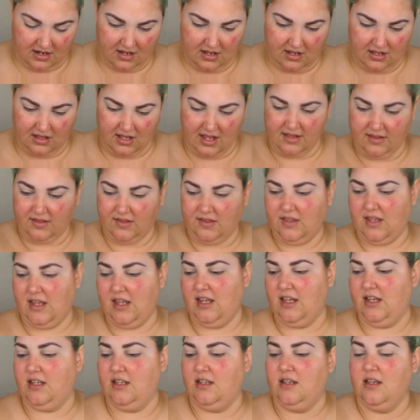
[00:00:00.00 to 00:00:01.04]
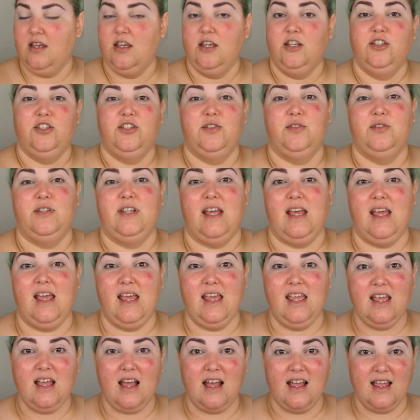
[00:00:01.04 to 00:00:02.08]
let's see.
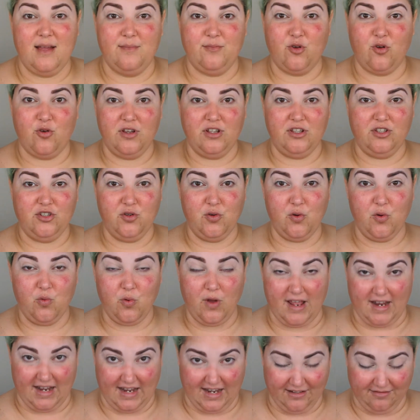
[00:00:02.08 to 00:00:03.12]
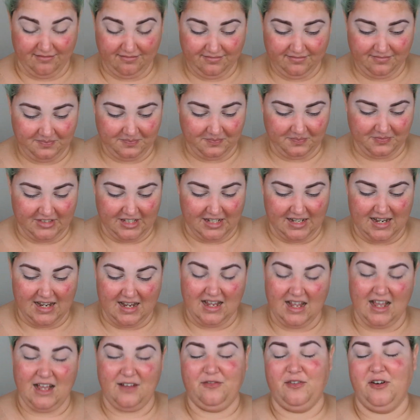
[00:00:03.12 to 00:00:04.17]
Today, I am going to a wedding.
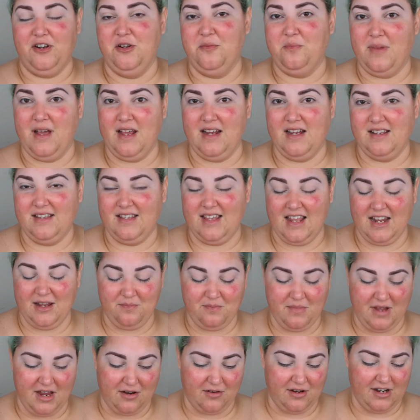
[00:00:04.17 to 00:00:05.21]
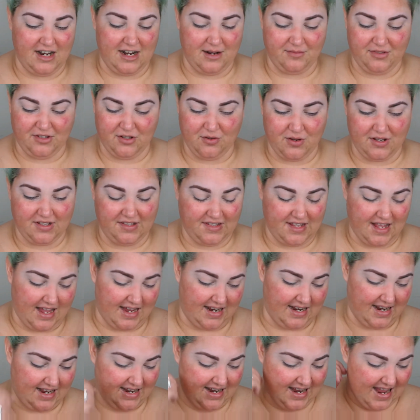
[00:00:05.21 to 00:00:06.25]
A friend of mine is getting married and I'm so
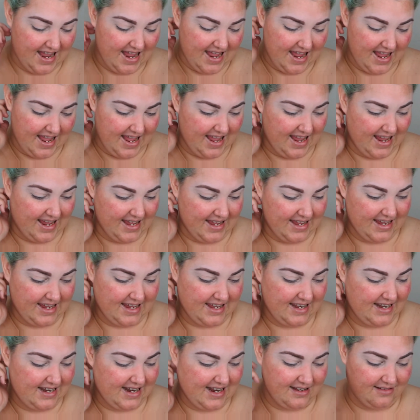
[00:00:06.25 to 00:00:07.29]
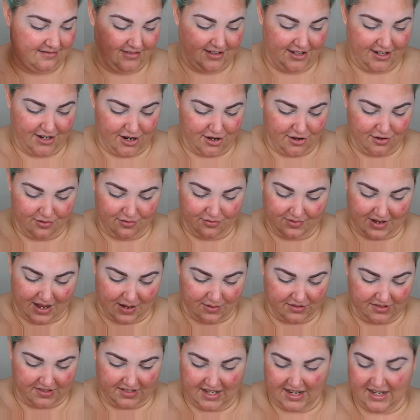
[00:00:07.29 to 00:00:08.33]
excited. And, I
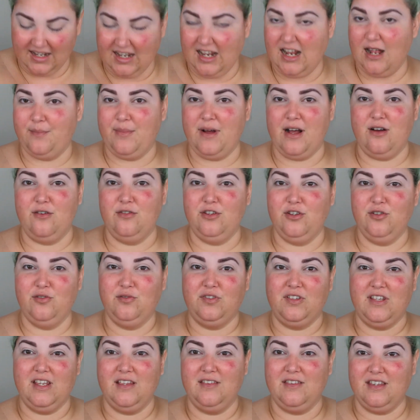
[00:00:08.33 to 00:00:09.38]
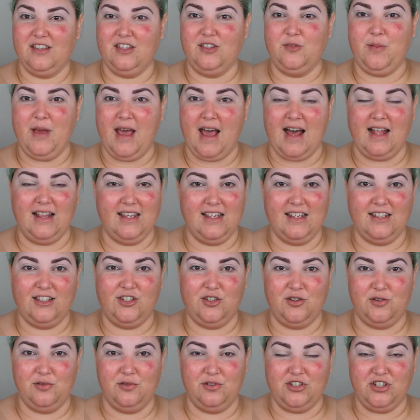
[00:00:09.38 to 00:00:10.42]
was thinking about using this palette
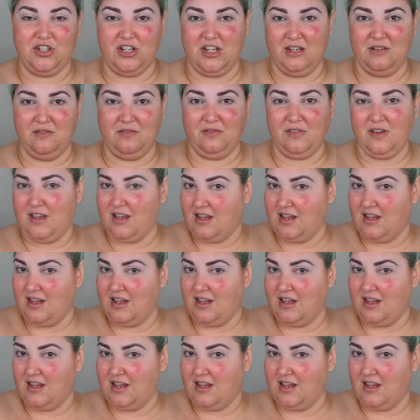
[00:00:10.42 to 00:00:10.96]
to achieve